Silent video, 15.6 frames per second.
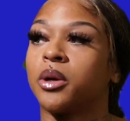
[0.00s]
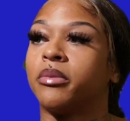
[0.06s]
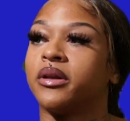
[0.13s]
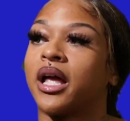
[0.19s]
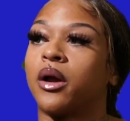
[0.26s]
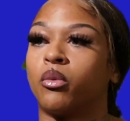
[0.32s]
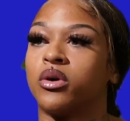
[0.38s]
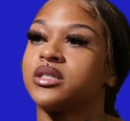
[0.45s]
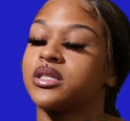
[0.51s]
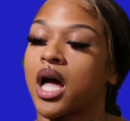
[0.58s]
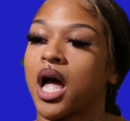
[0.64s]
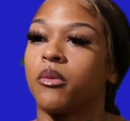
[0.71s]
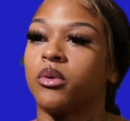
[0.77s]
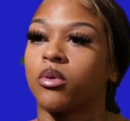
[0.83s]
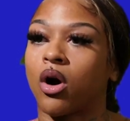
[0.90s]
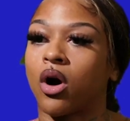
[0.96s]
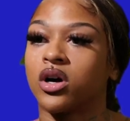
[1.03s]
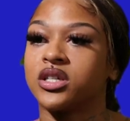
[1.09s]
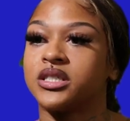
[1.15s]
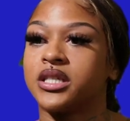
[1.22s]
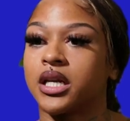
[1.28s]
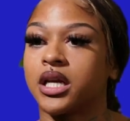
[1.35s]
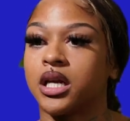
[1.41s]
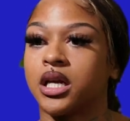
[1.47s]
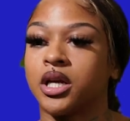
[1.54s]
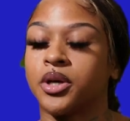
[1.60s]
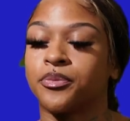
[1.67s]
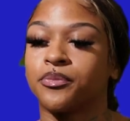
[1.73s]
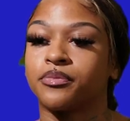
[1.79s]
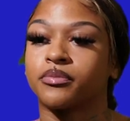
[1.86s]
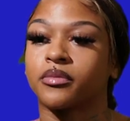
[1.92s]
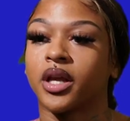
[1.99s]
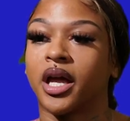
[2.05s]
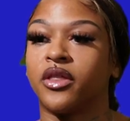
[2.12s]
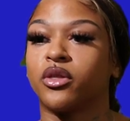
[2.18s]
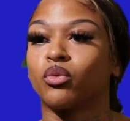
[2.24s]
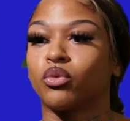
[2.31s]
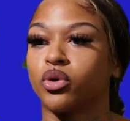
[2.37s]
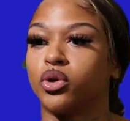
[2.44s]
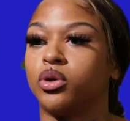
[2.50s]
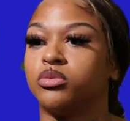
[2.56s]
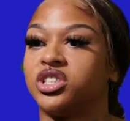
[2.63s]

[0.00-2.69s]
but like one time we were all sitting in the room.